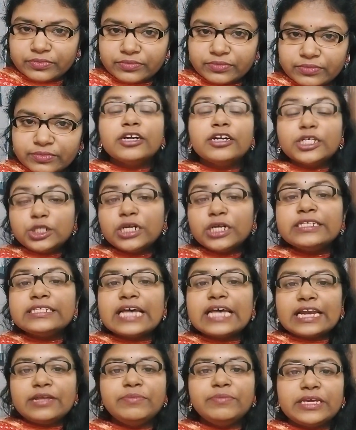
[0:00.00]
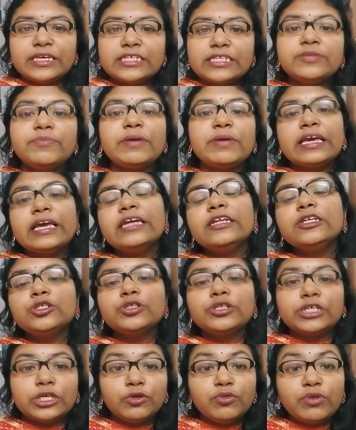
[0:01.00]
Richard's enemies begin
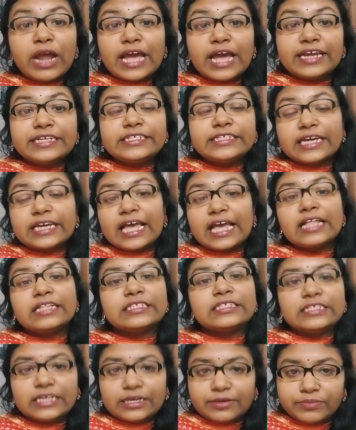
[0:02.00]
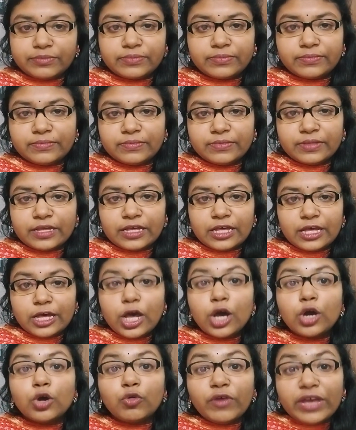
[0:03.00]
to unite against him.
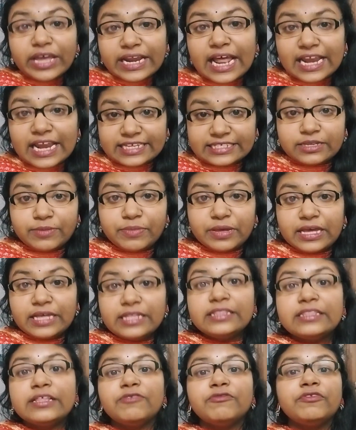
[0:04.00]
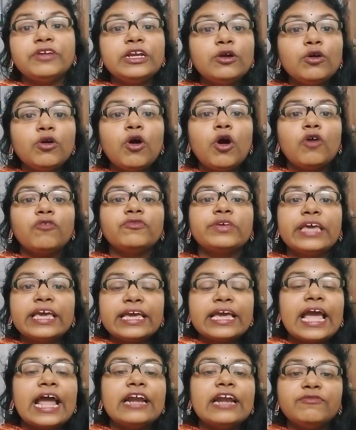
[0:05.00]
Queen Elizabeth, the widow of
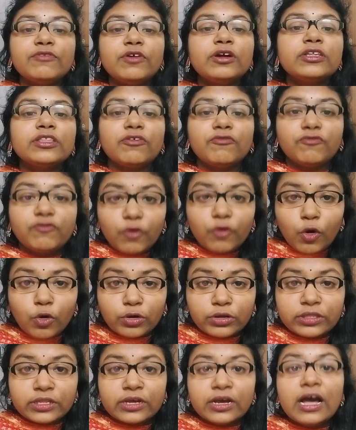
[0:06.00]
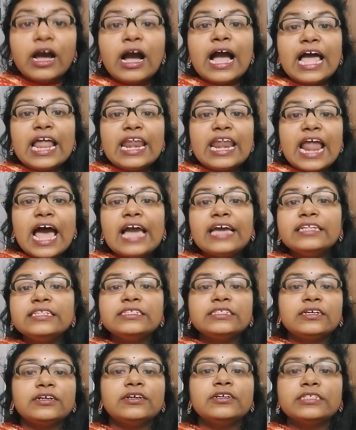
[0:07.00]
King Edward IV,
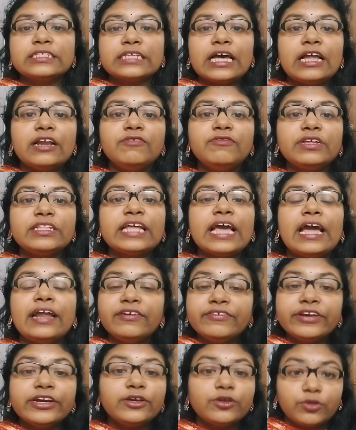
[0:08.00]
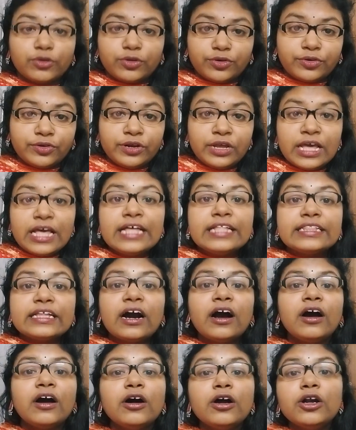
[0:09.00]
aligns herself with Henry Tudor,
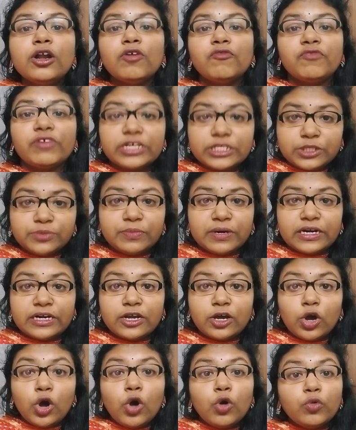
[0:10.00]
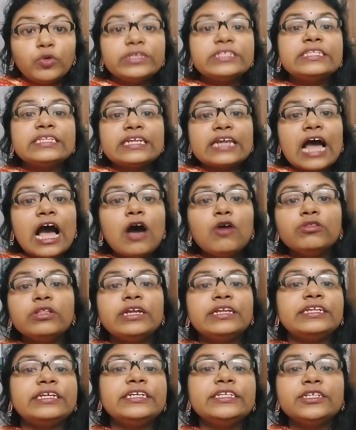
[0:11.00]
the Earl of Richmond, who is now the
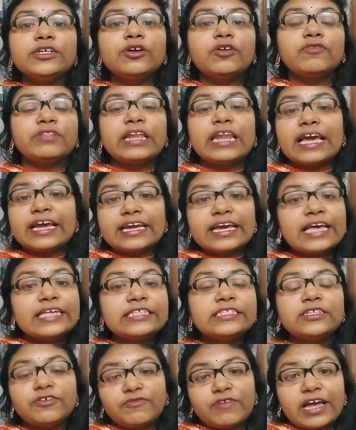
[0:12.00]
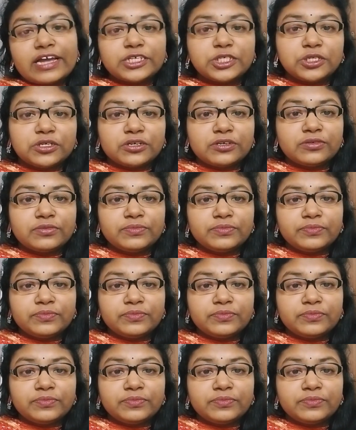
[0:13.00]
leader of the Lancaster faction.